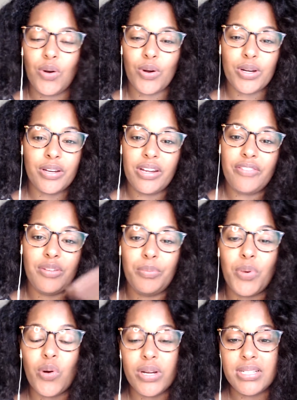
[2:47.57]
order of
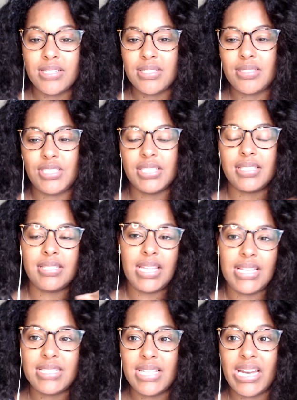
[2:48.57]
importance, just
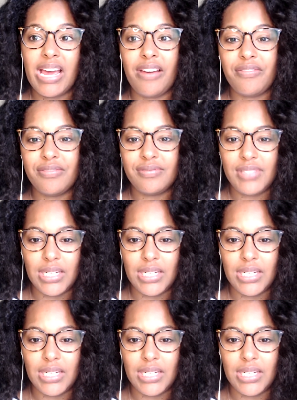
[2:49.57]
things that I've,